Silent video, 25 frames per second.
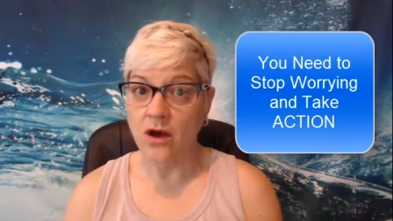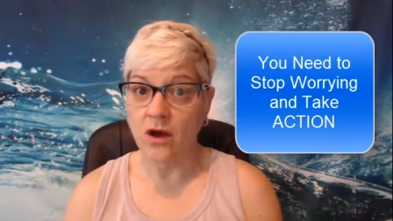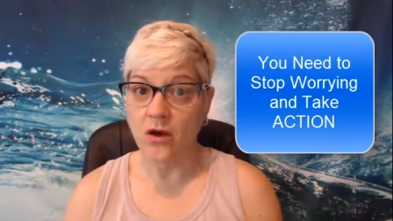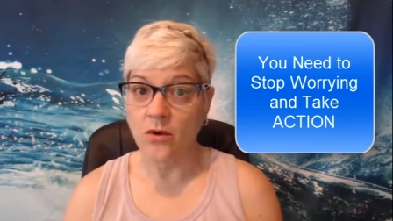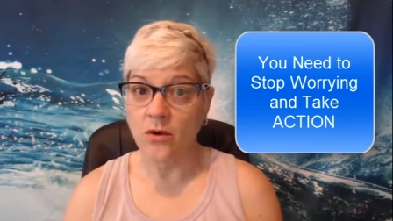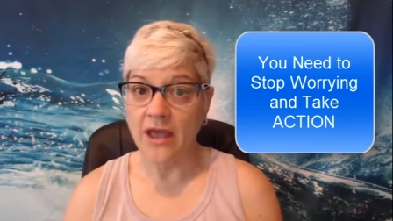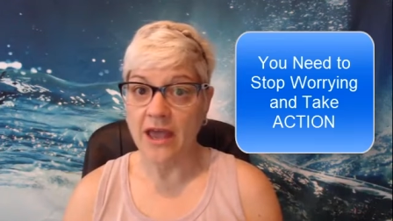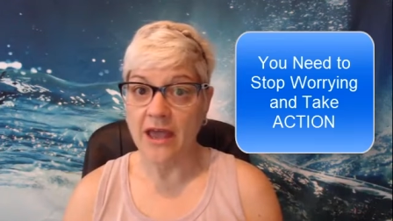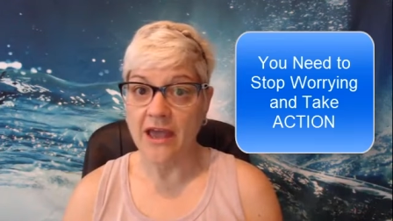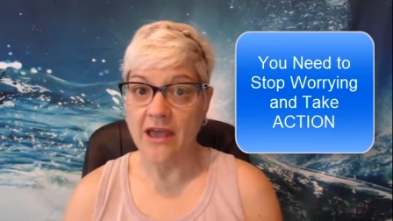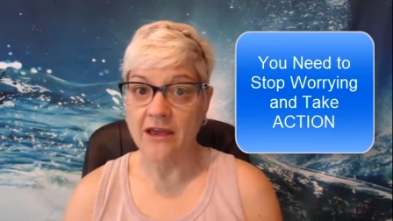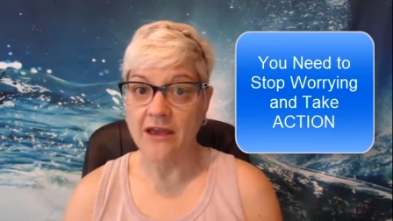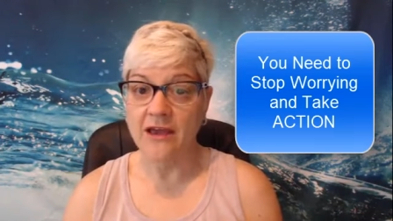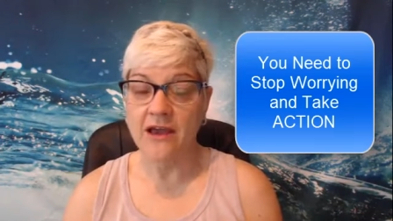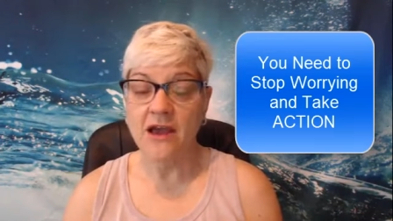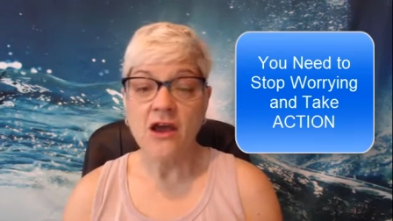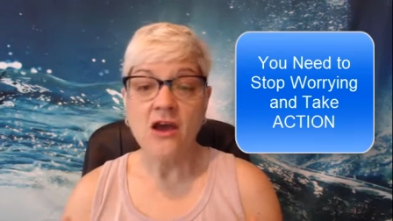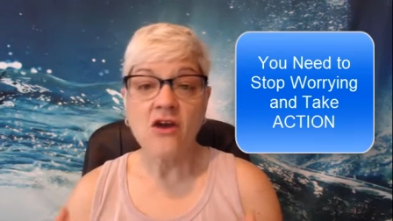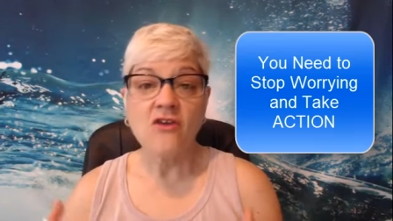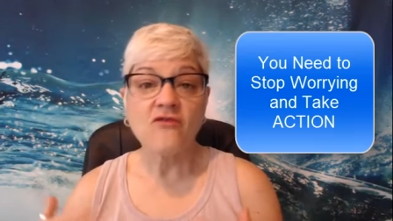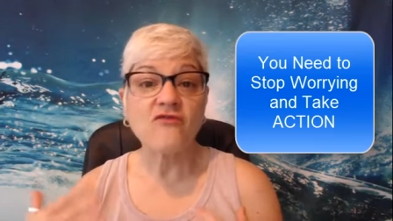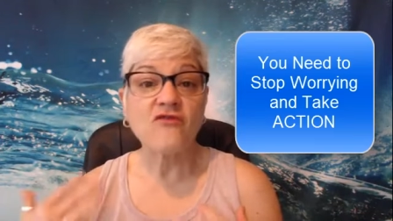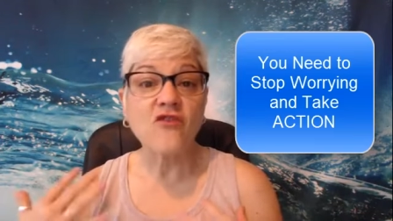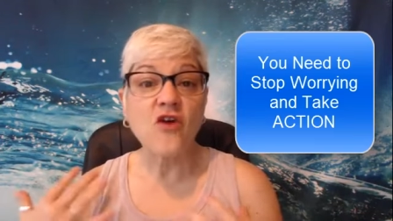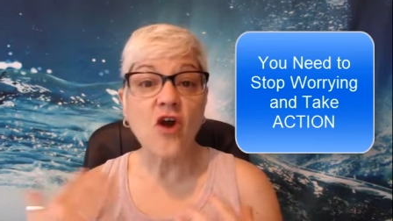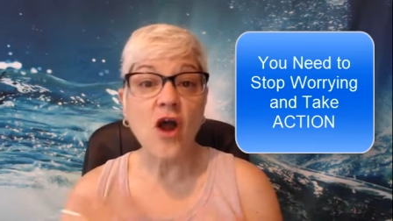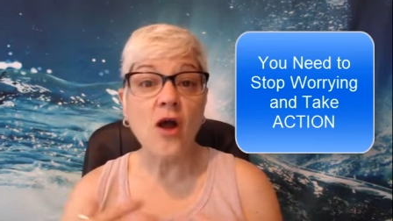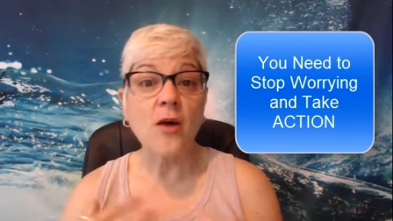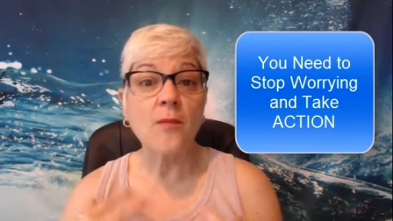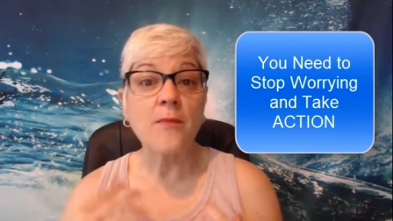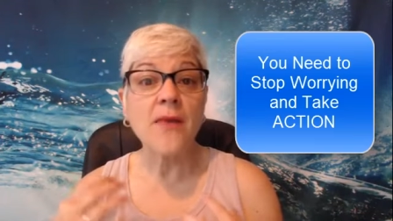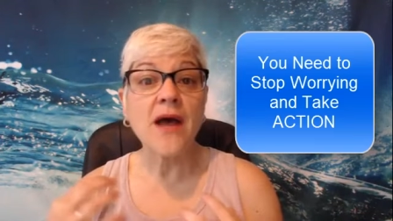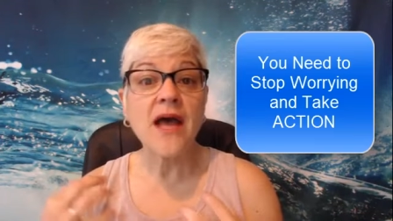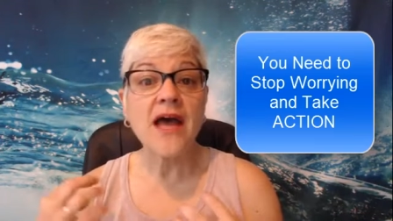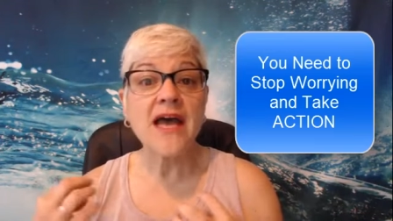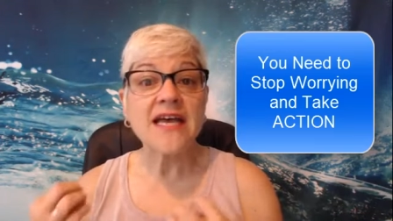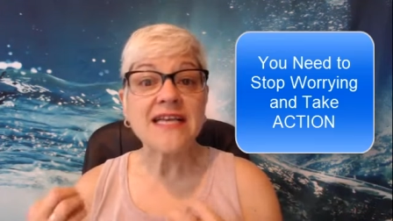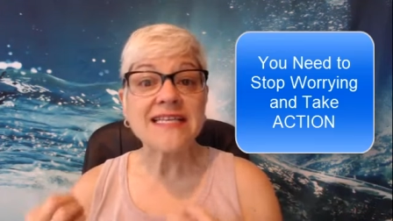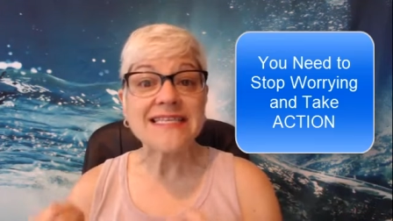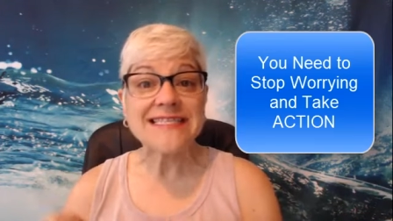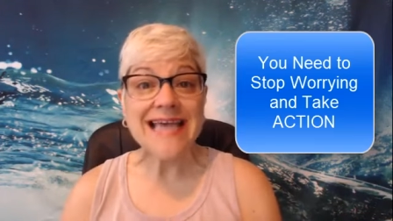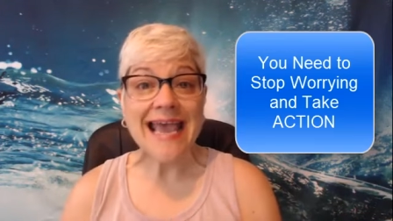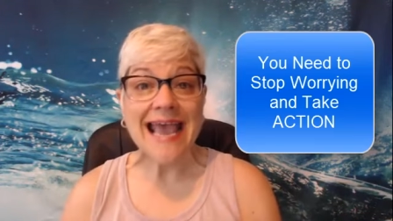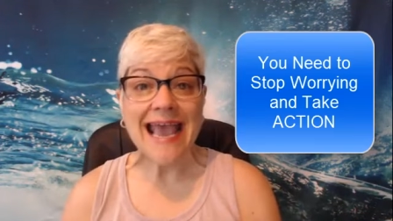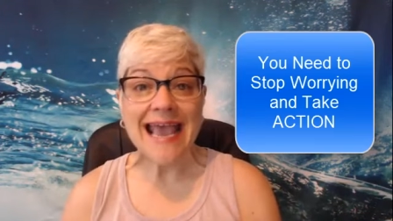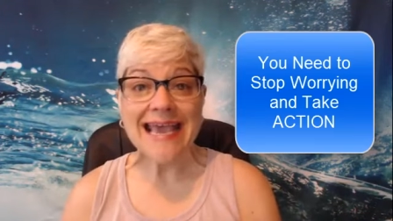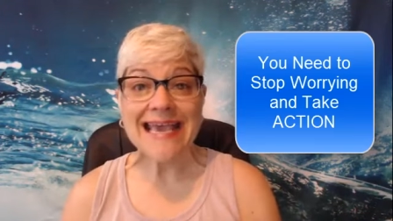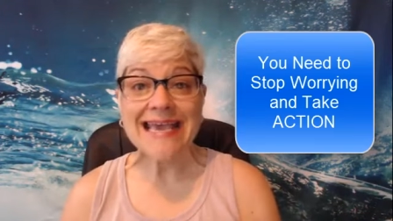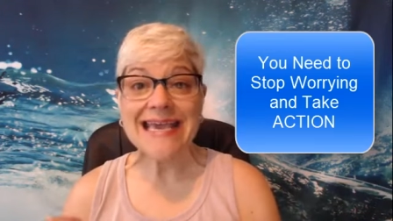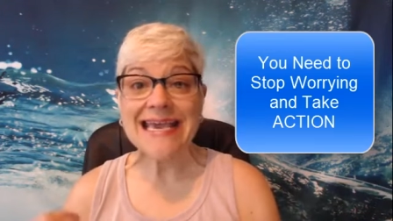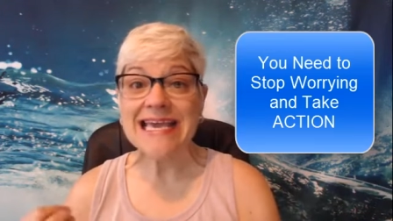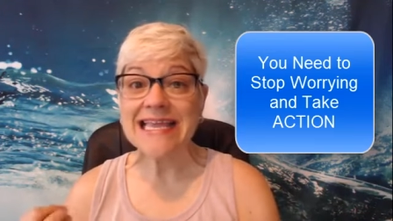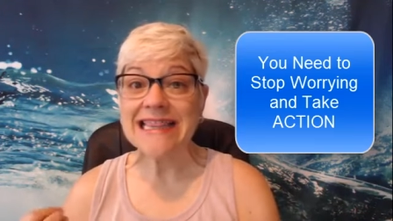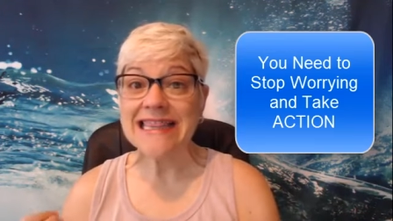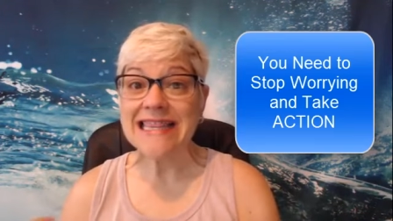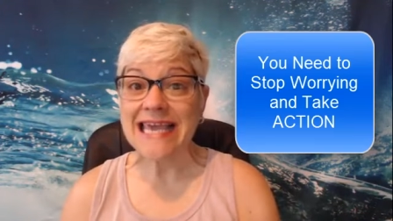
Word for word: okay, from taking